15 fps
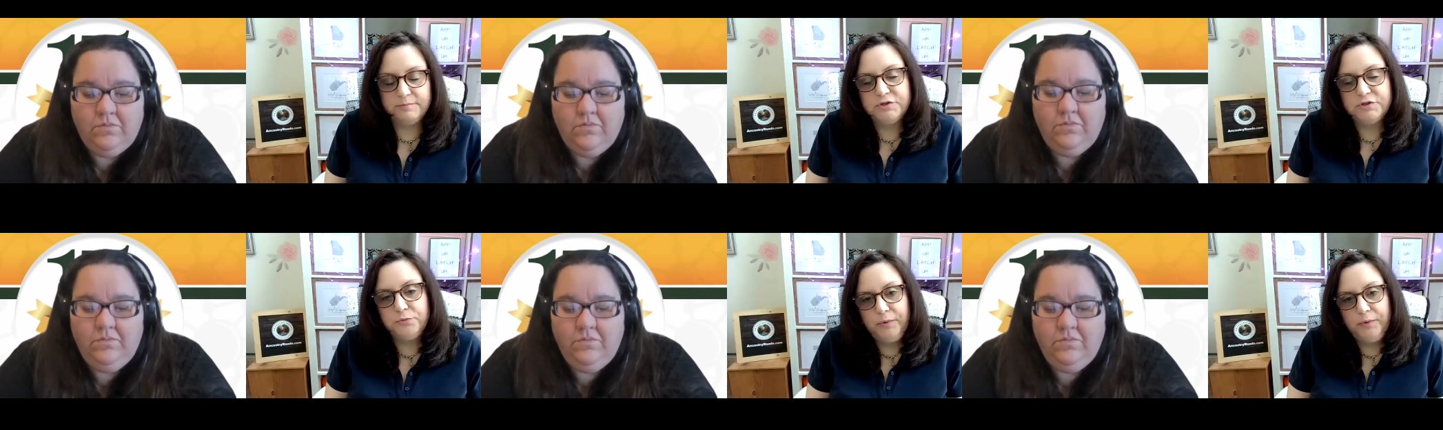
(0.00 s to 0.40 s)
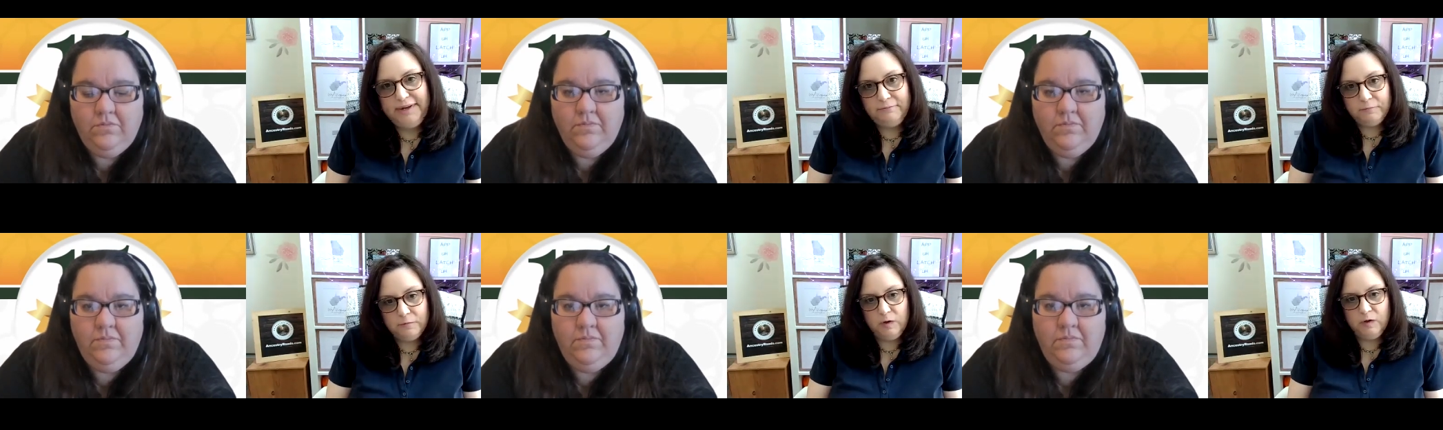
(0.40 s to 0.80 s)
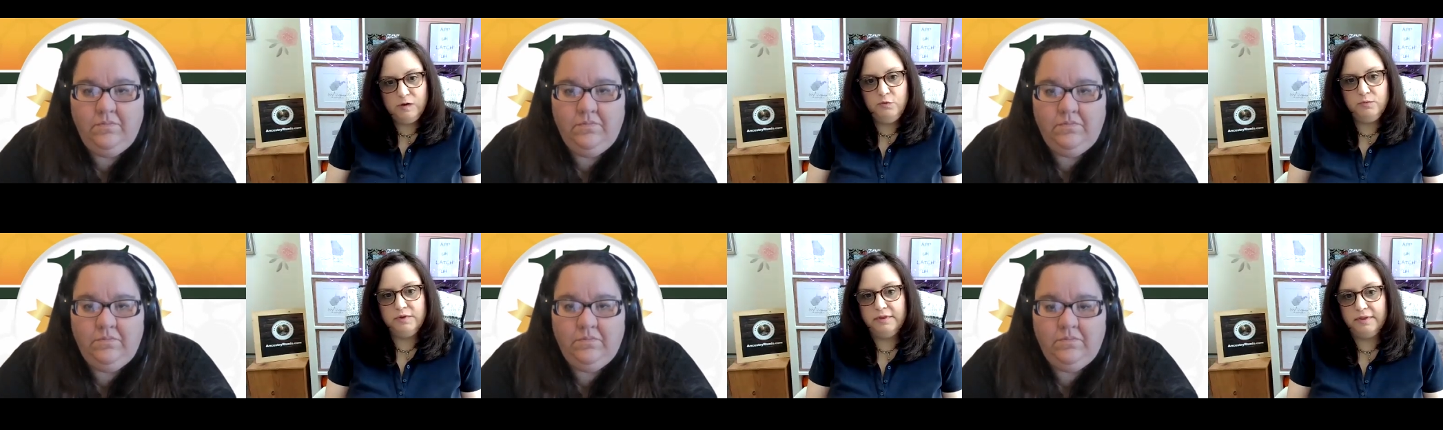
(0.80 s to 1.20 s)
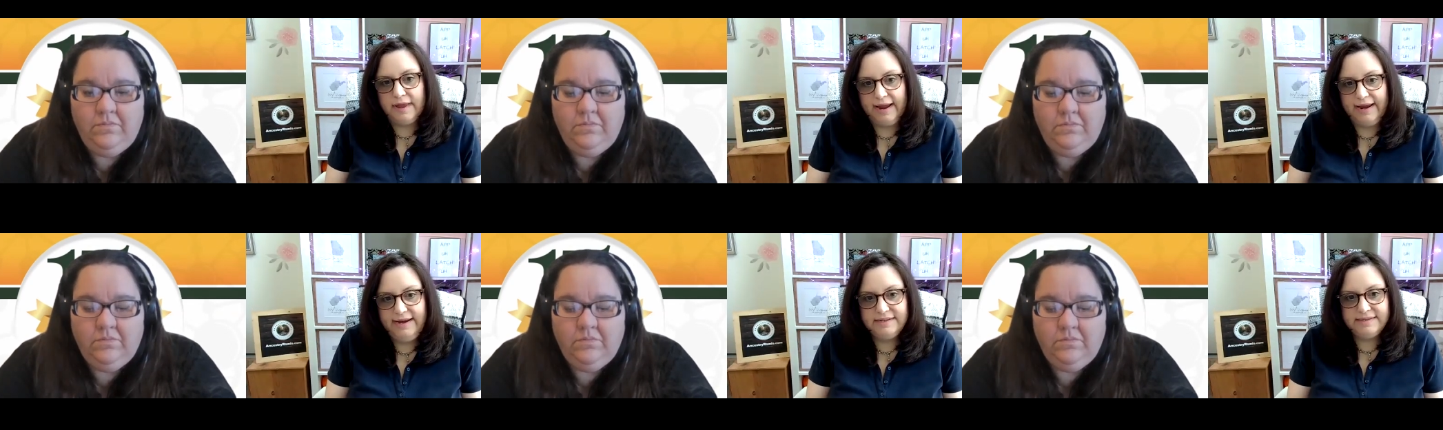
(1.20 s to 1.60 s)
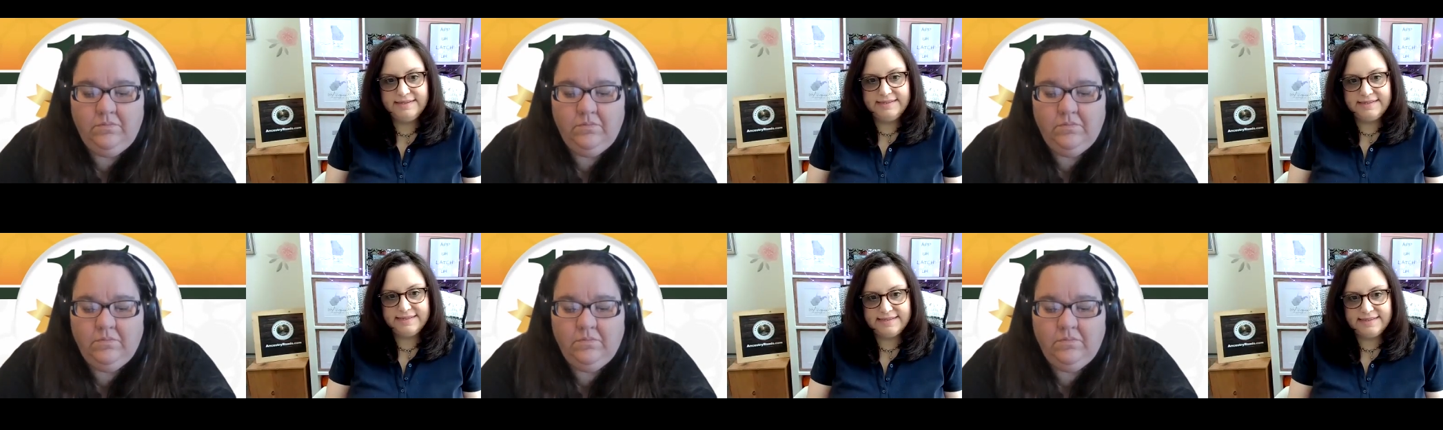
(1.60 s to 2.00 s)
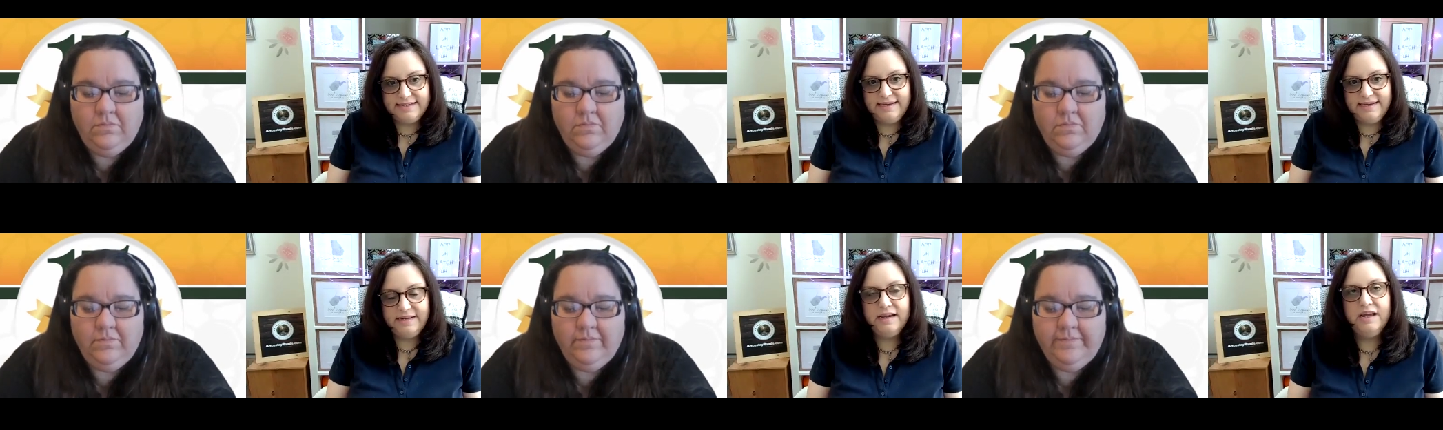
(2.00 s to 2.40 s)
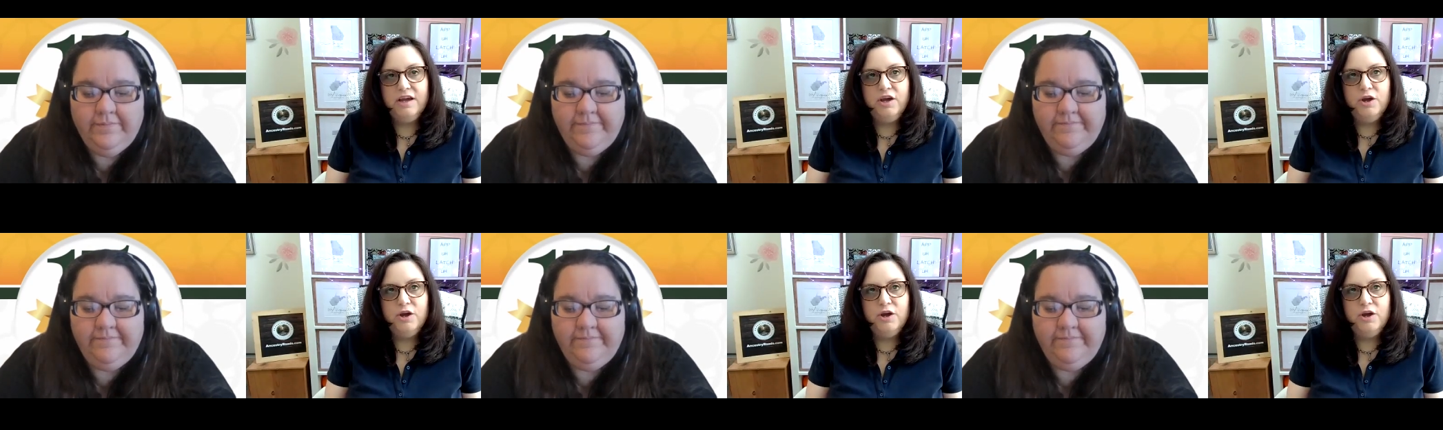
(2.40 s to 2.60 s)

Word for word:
Speaker 1: So we really would like to see